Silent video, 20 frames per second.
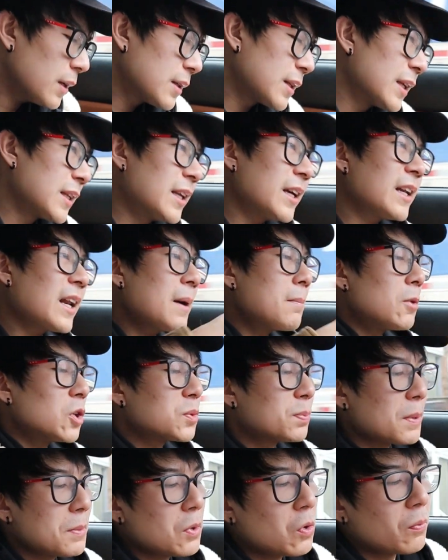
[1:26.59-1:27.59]
The thing that
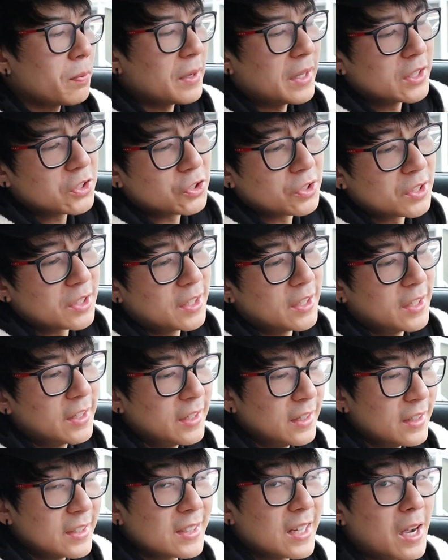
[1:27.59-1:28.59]
most people would be interested
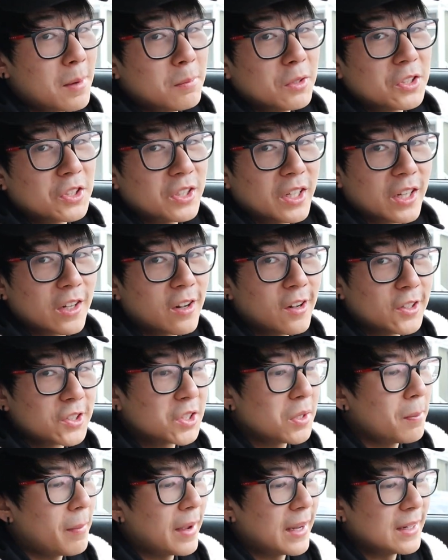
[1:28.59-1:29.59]
in is how much it
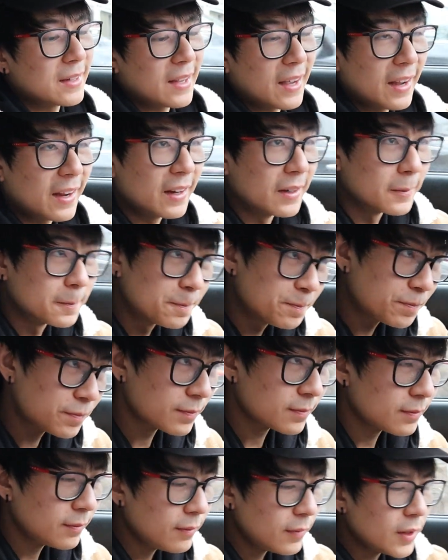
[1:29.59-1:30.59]
costs to maintain
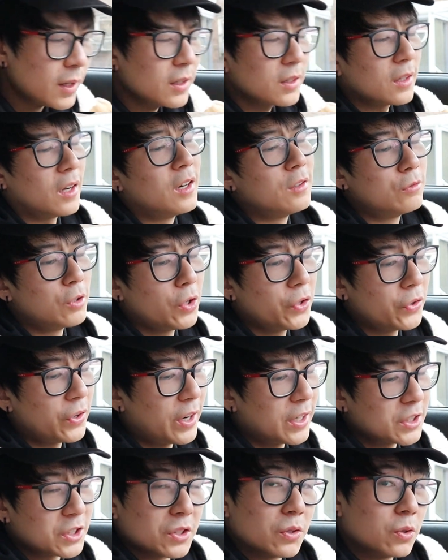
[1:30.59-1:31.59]
a
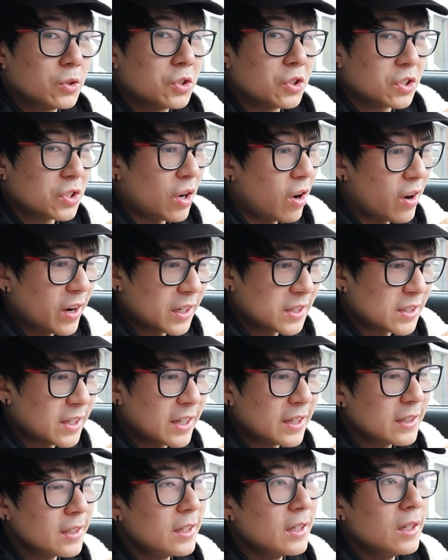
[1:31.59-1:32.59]
rotary engine or just an
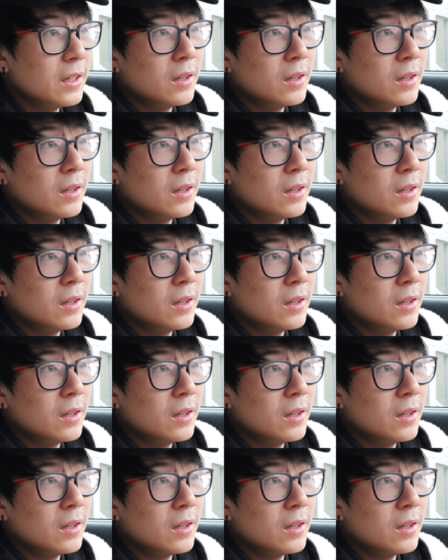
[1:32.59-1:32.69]
RX8.